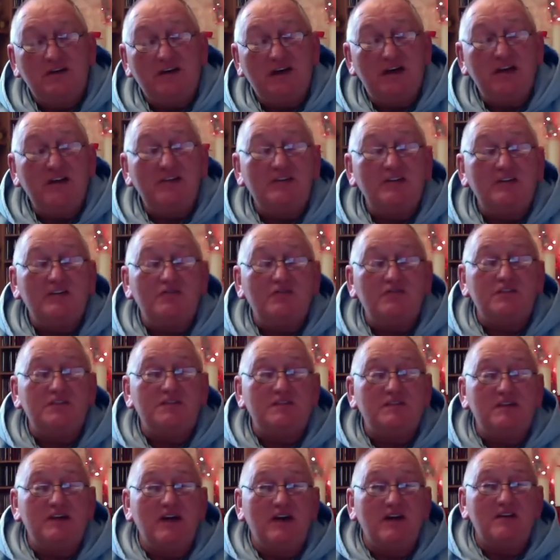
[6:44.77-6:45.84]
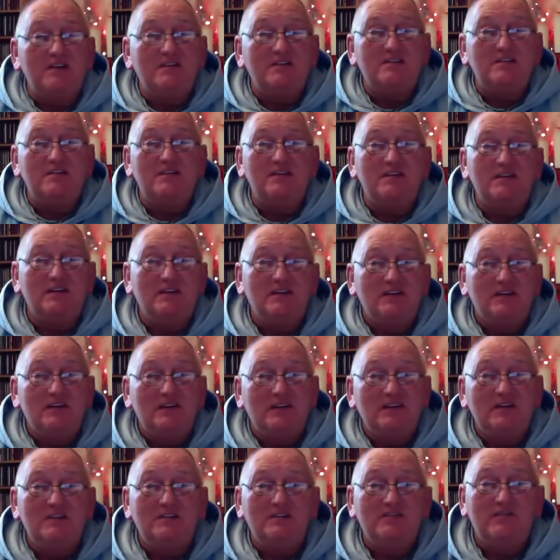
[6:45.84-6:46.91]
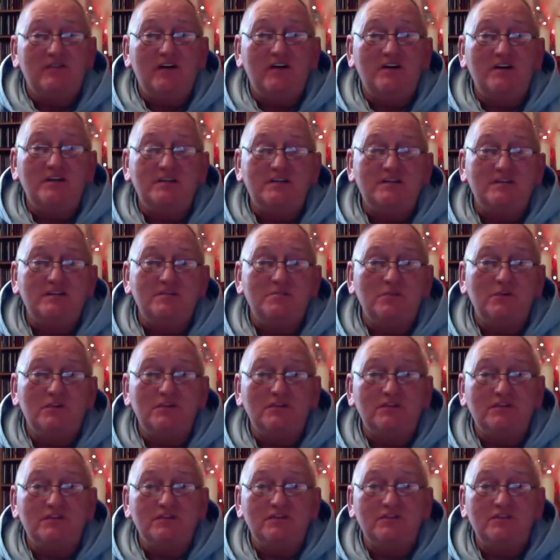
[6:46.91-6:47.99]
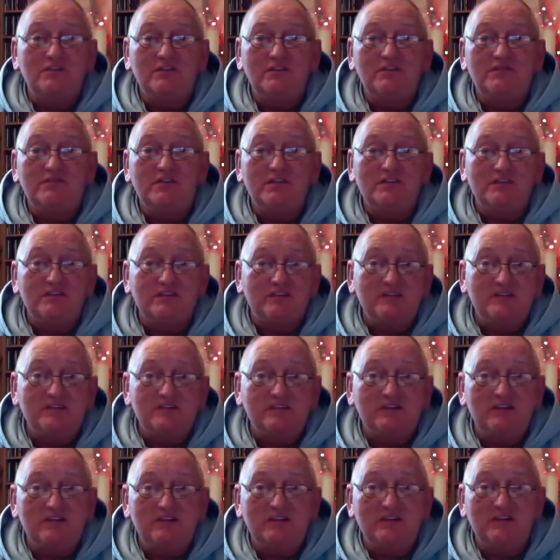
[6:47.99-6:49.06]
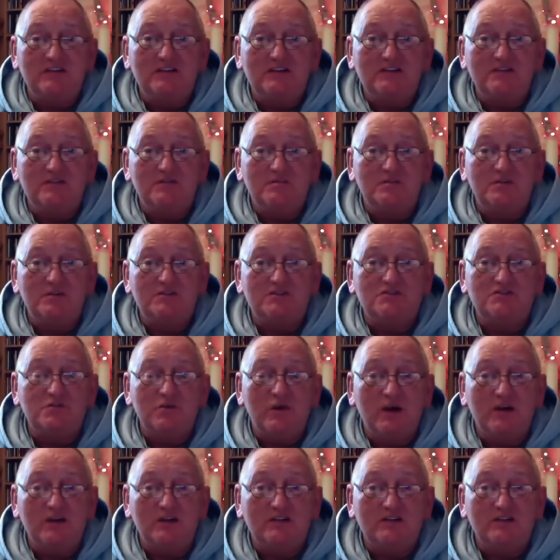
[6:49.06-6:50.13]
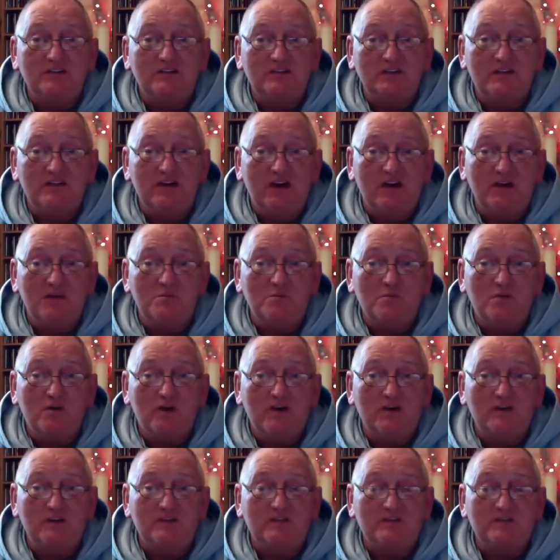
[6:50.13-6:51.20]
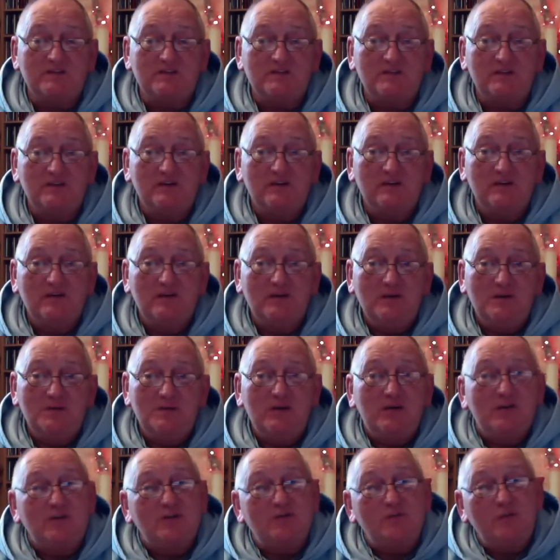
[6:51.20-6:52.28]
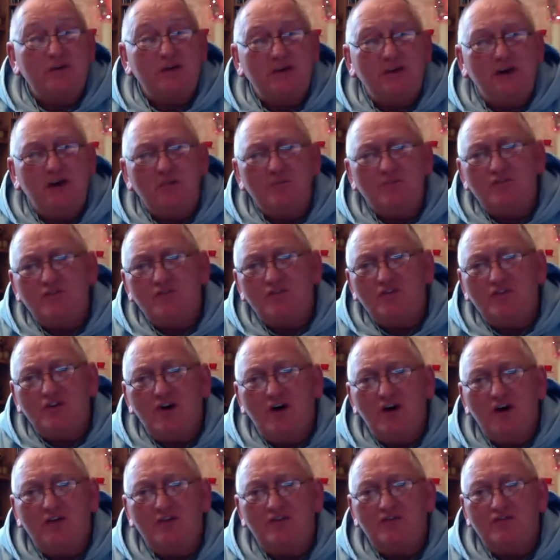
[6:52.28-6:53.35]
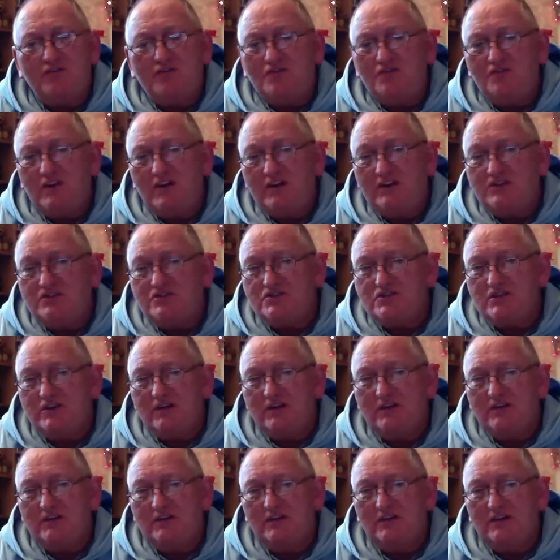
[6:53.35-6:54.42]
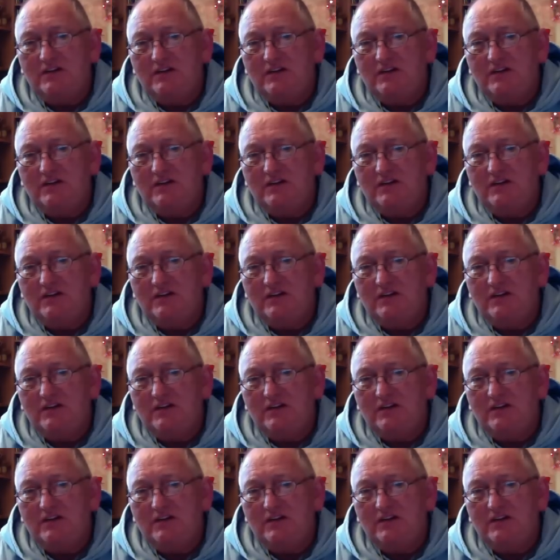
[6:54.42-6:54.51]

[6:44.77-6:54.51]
Celtic Christianity is very similar to the Franciscan interspirituality that I embrace, because we come to God through nature.